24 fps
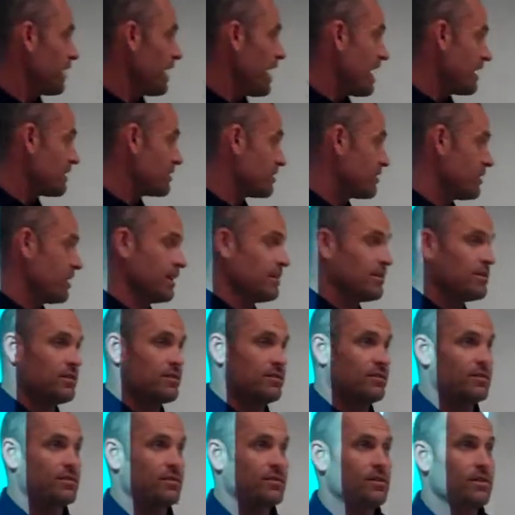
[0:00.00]
X linked?
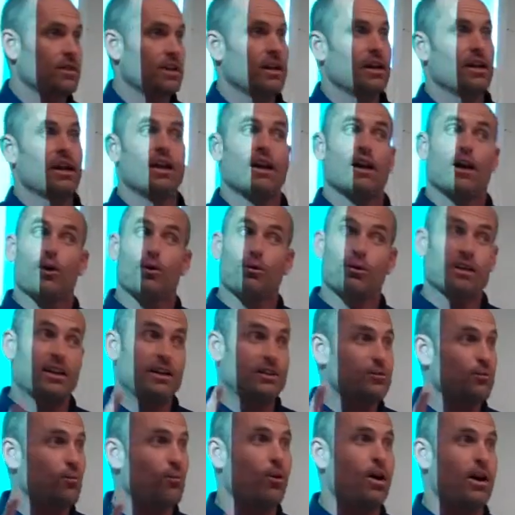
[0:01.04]
Only
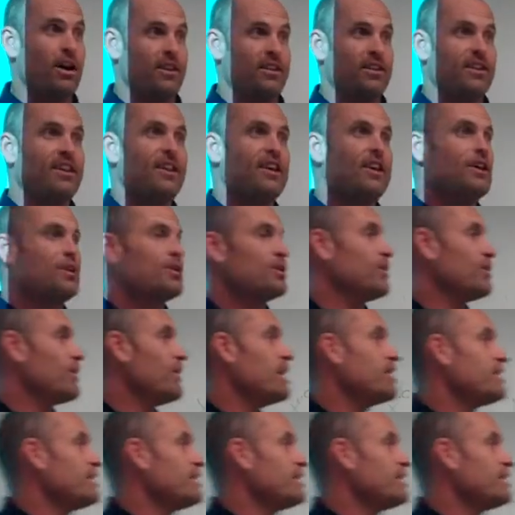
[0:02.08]
gets one. So if I